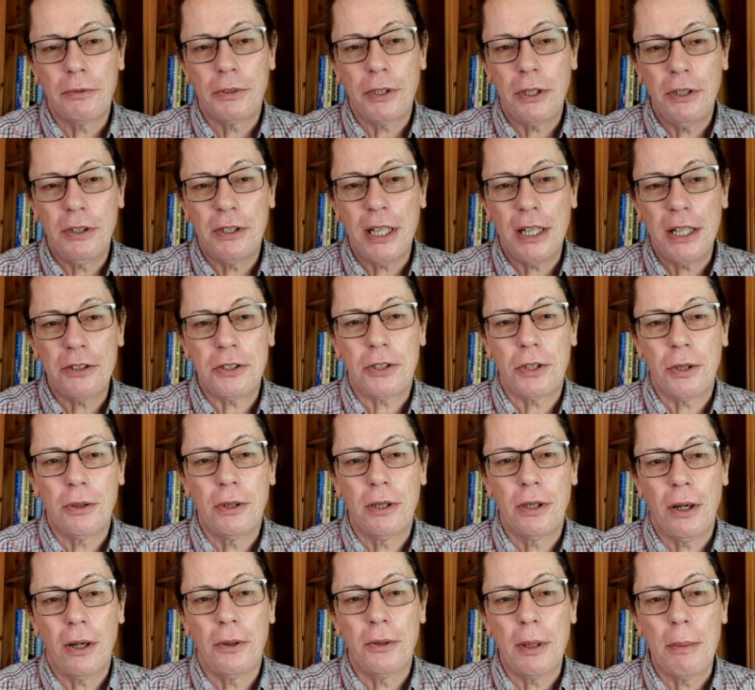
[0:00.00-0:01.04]
Obviously, you touched
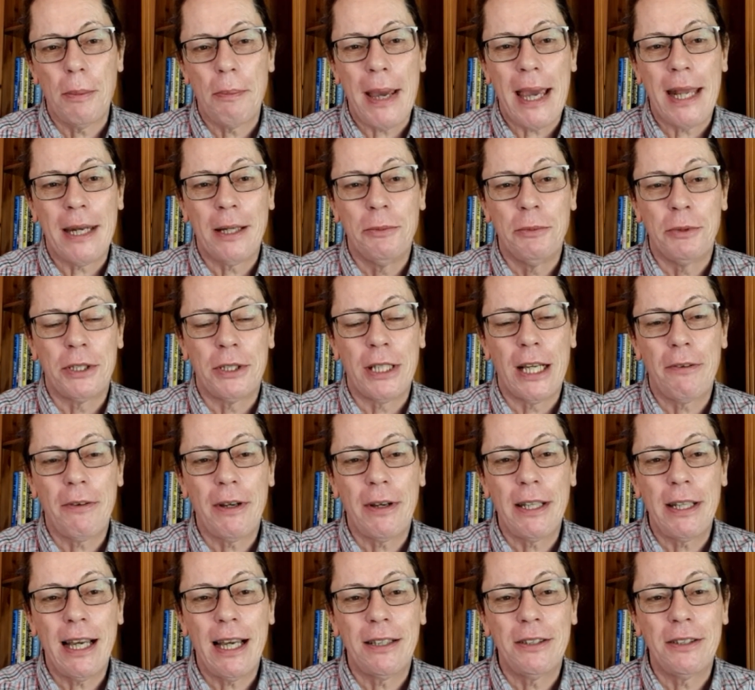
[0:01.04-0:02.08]
on the Bantams
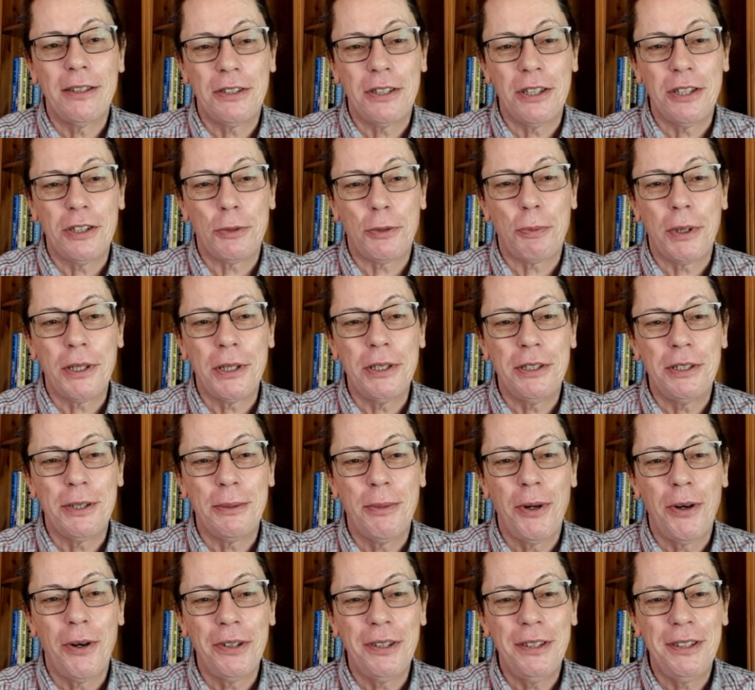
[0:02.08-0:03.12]
there. Any others that spring
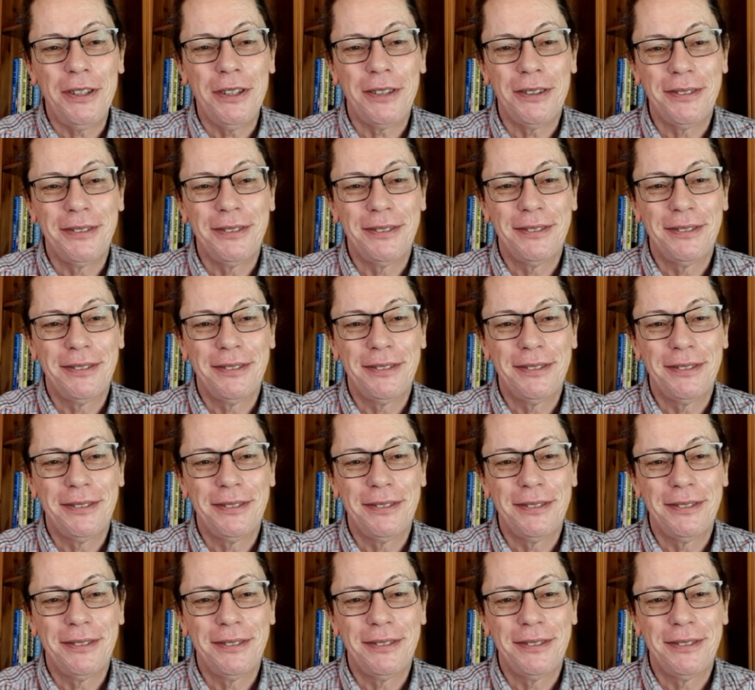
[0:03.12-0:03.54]
to mind?